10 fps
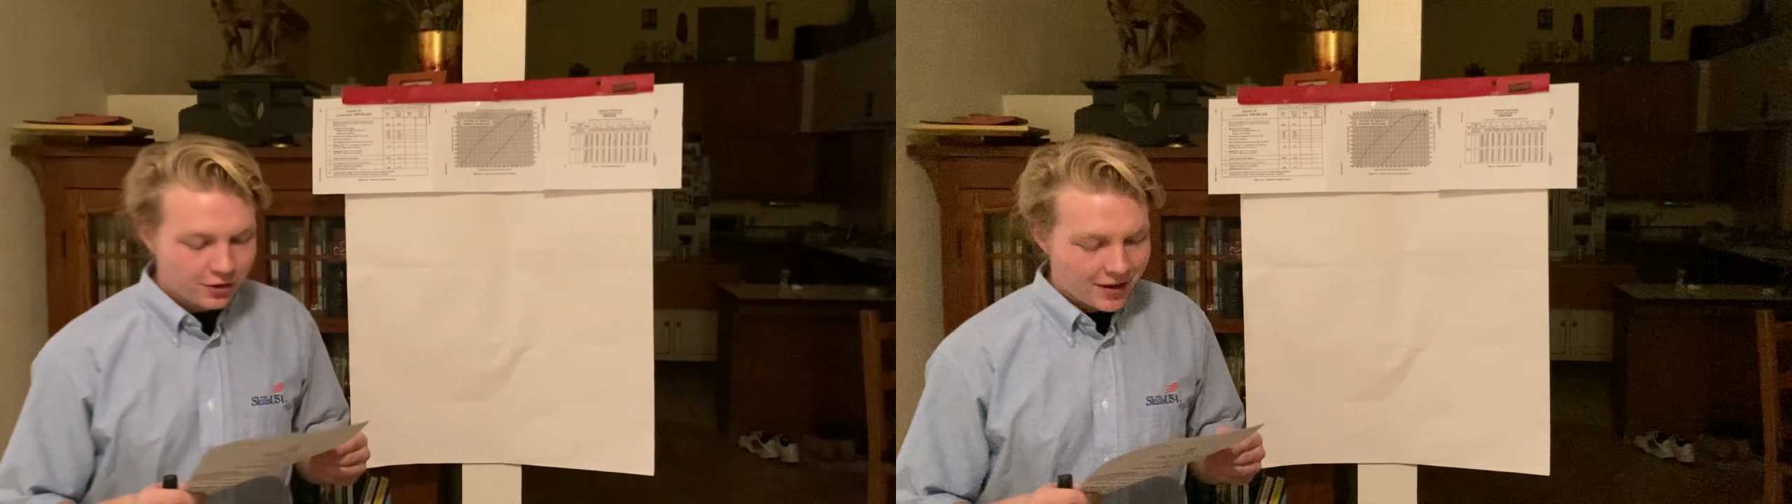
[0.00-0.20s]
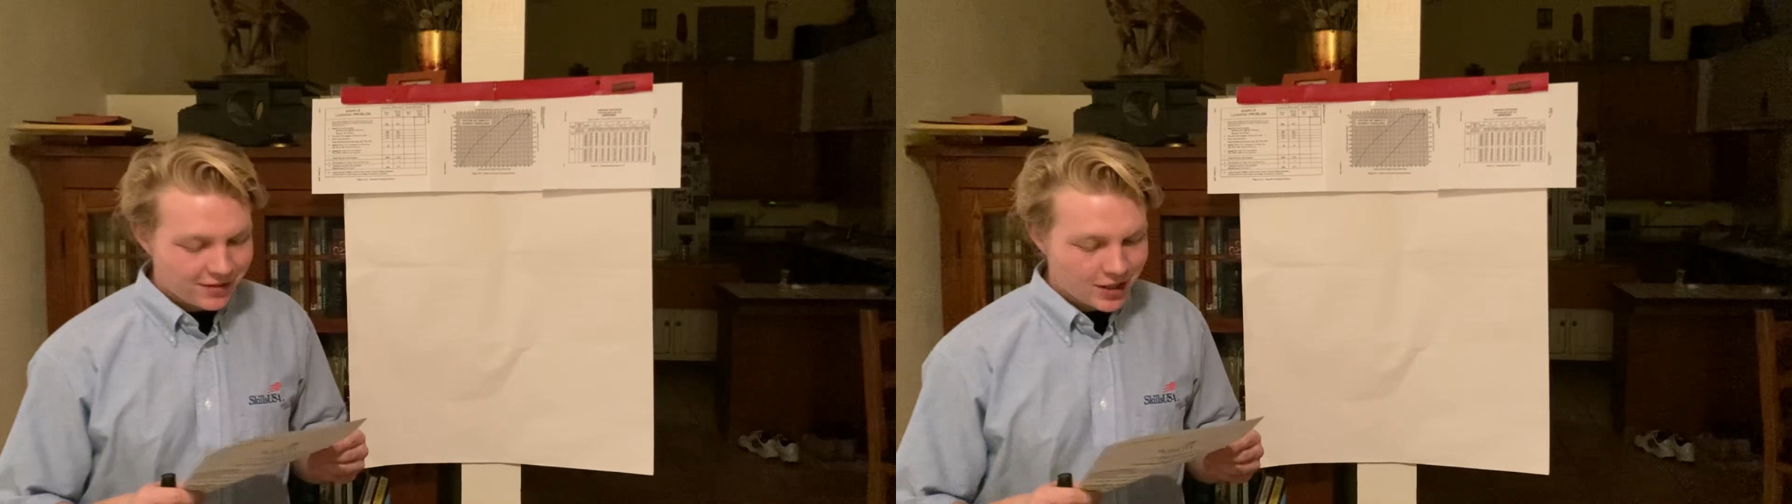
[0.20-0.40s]

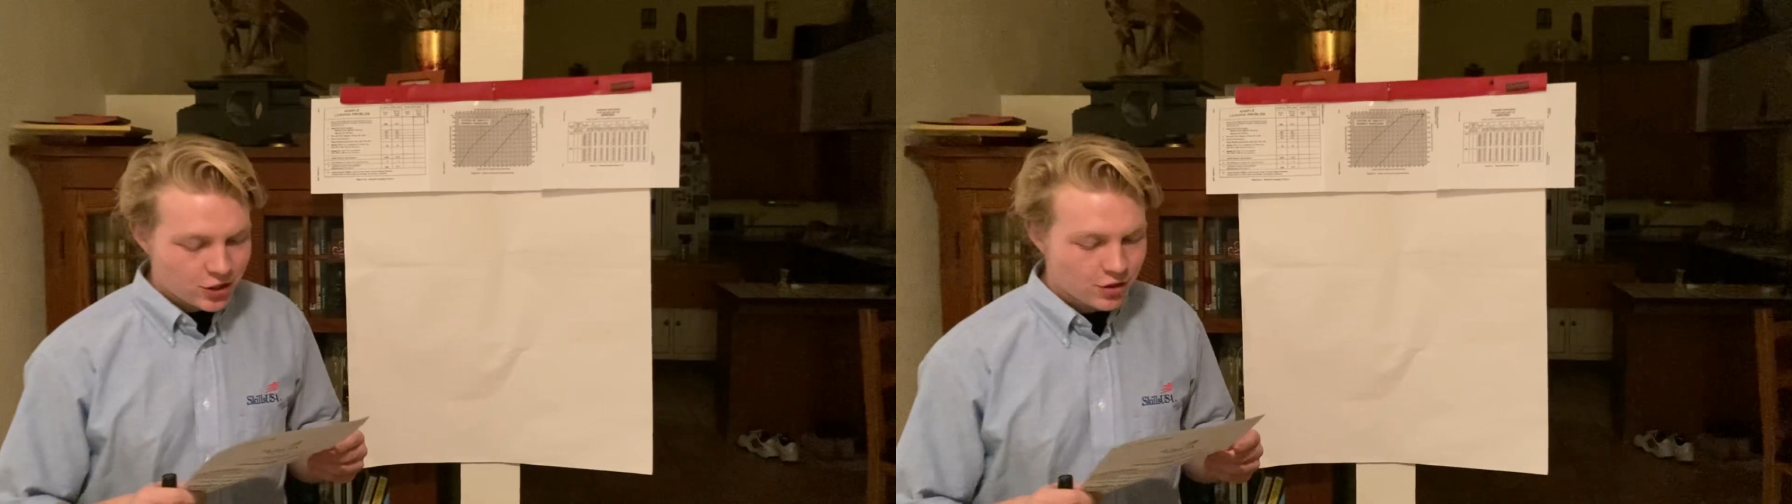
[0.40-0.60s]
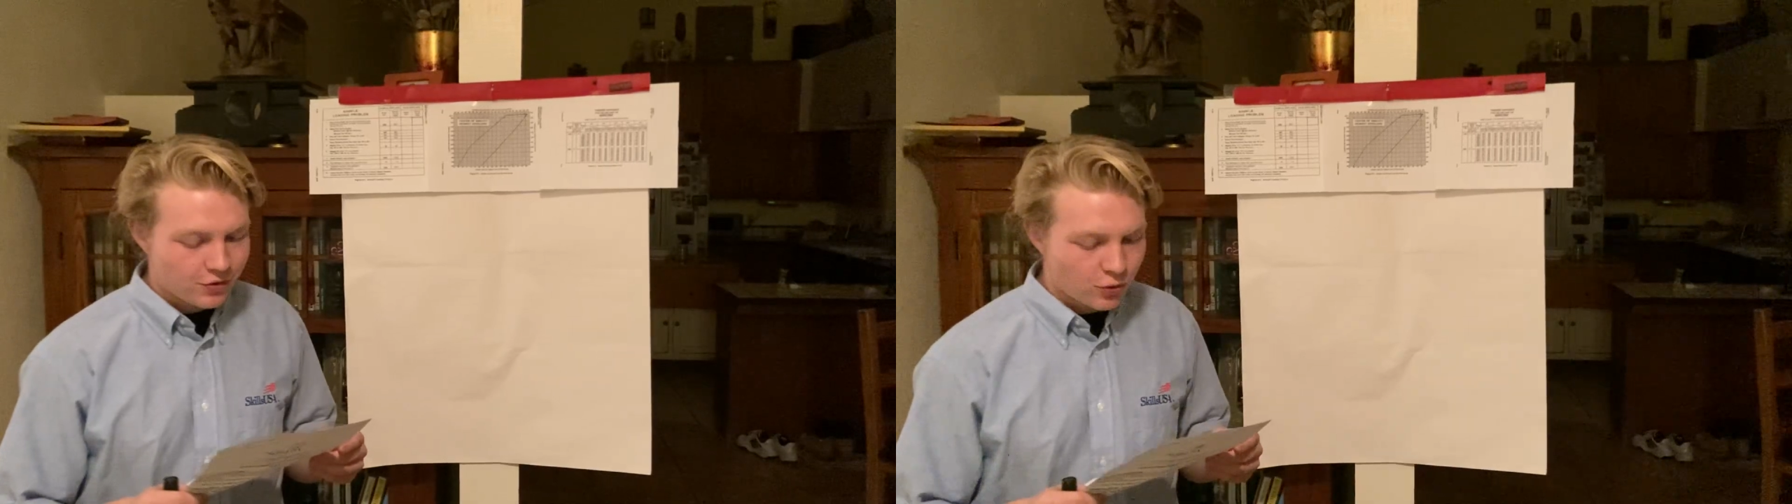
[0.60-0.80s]

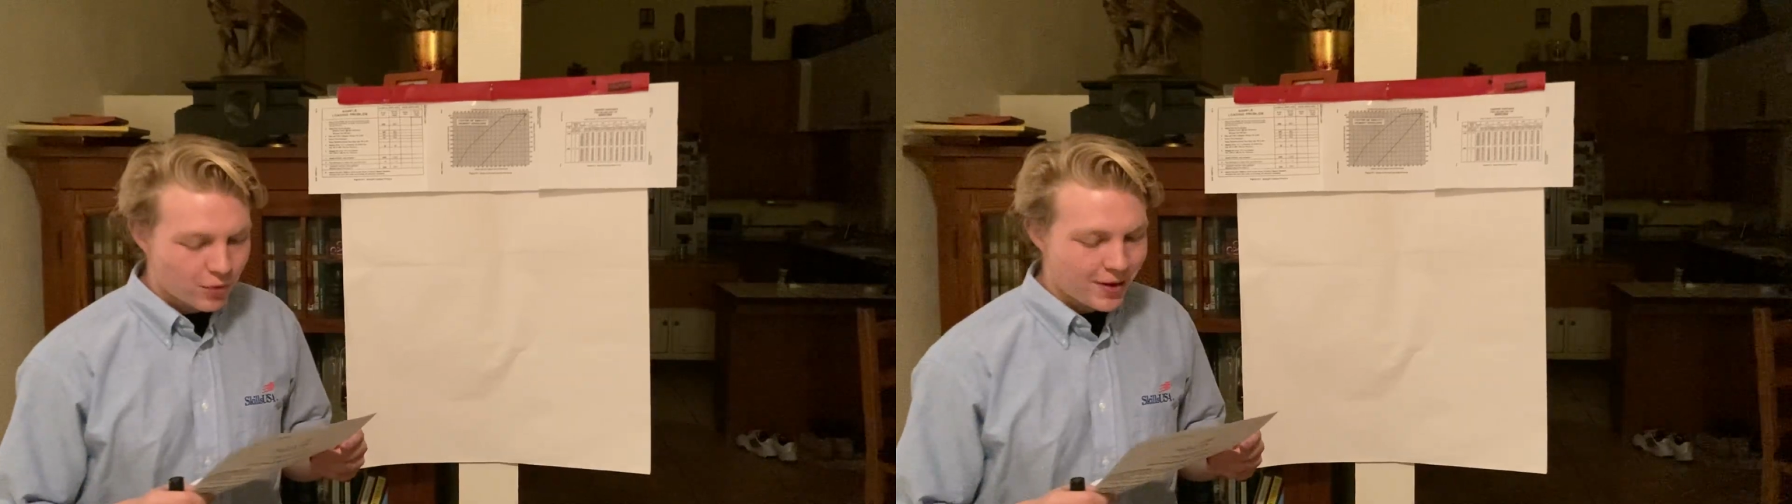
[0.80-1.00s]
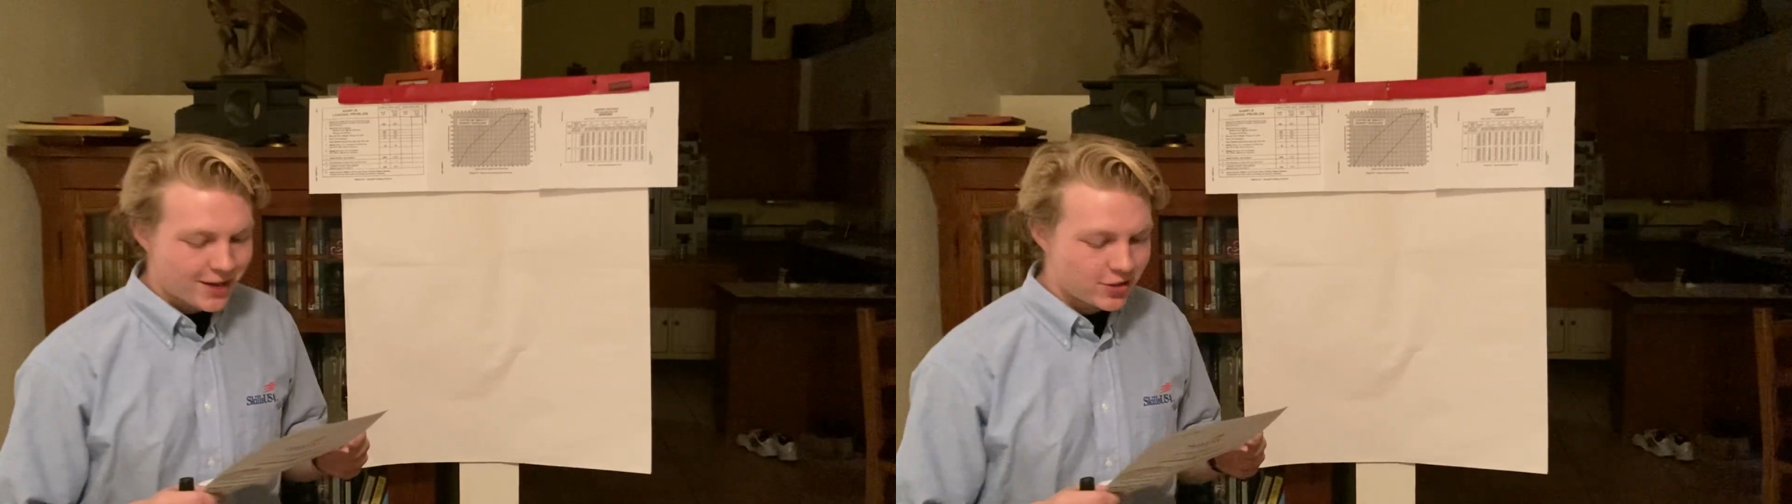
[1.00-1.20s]
aviation
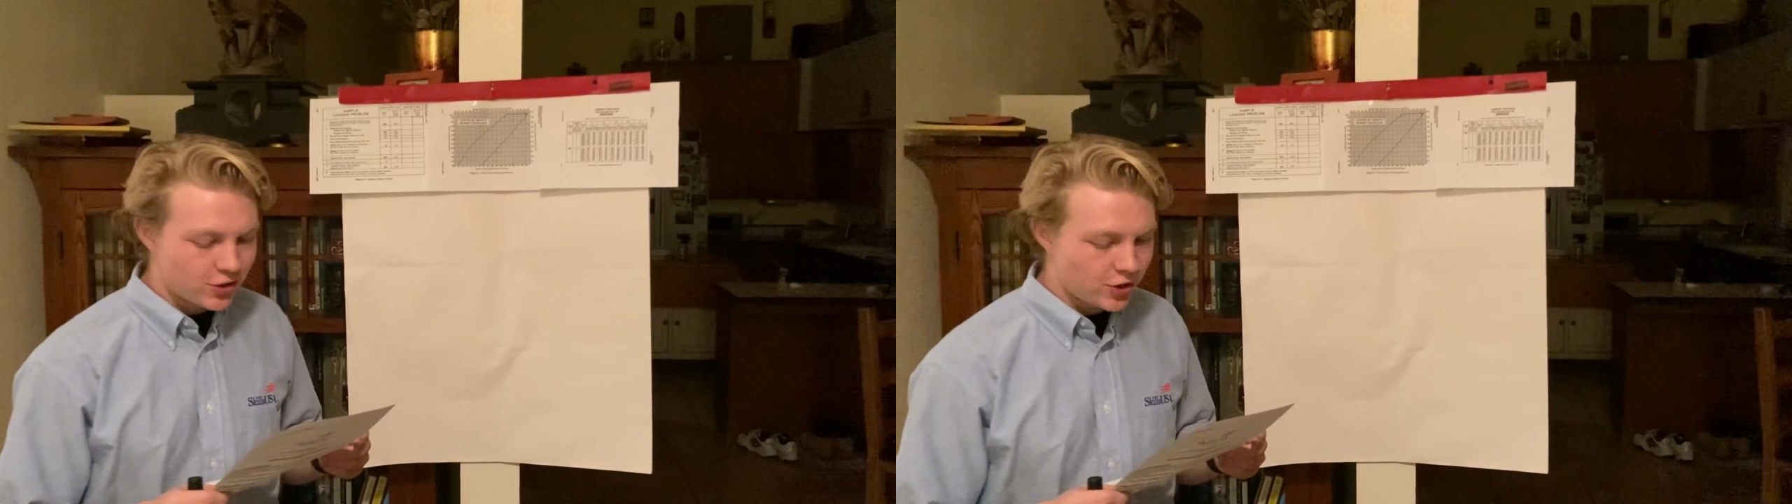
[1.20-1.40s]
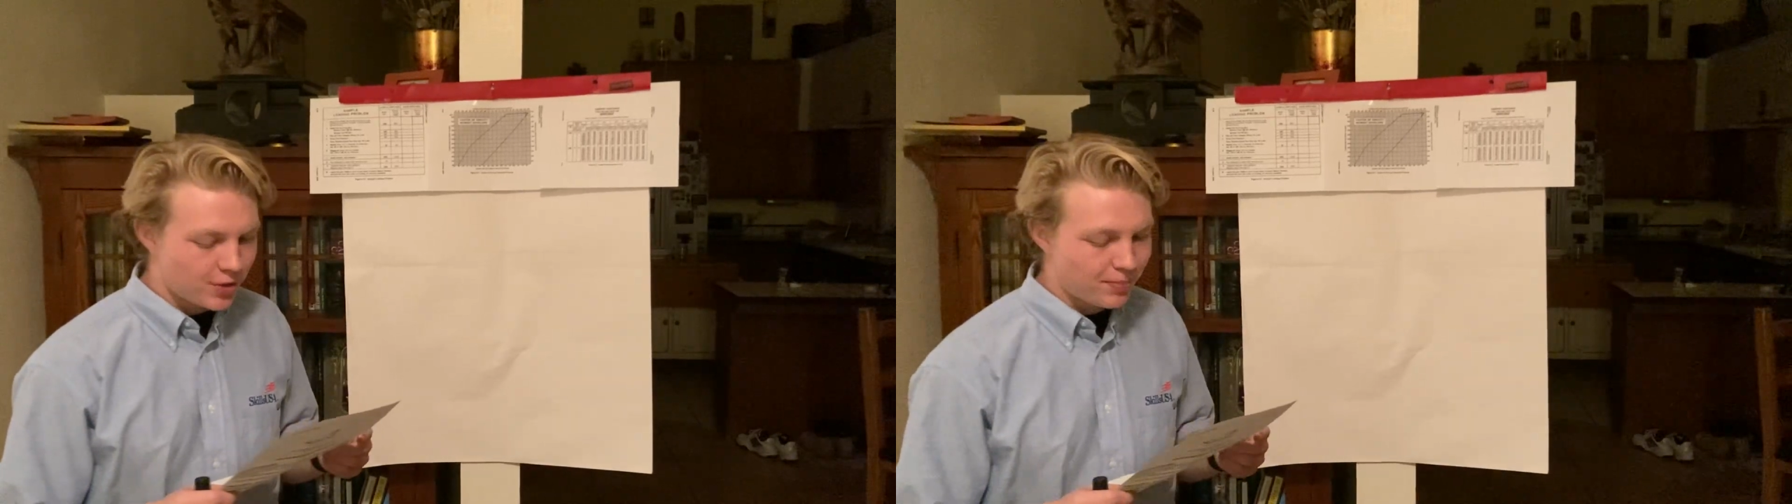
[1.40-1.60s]

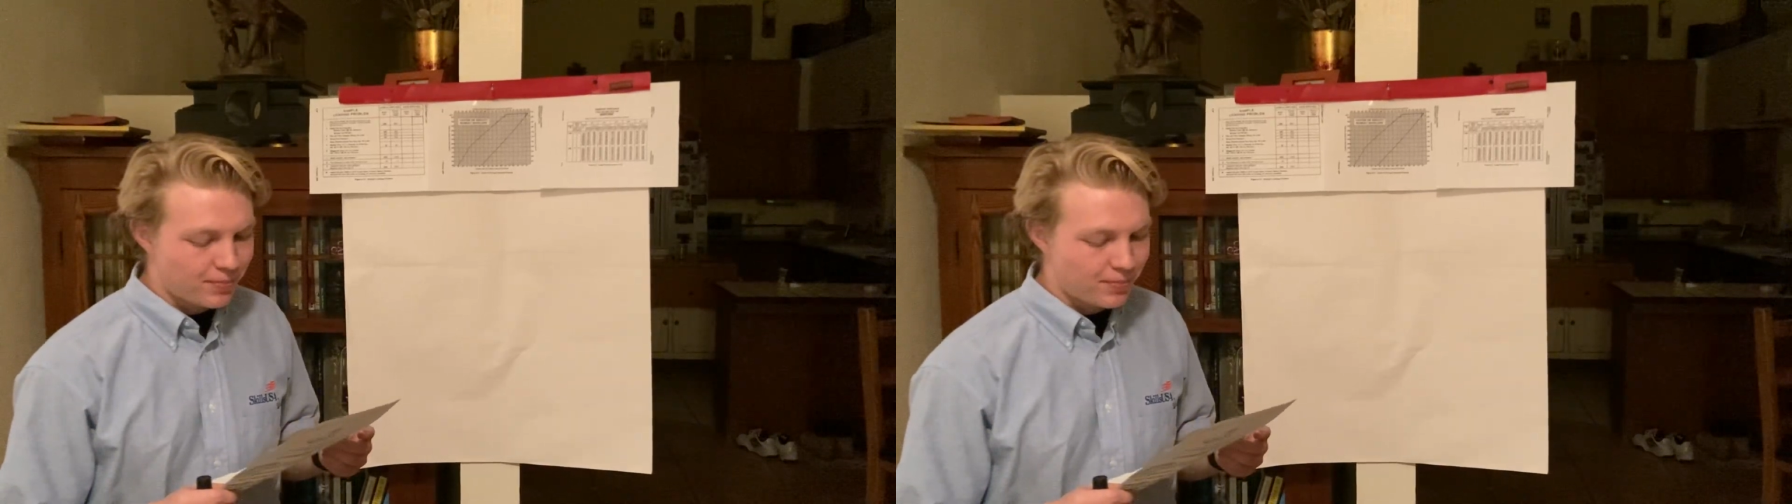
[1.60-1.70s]
4-passenger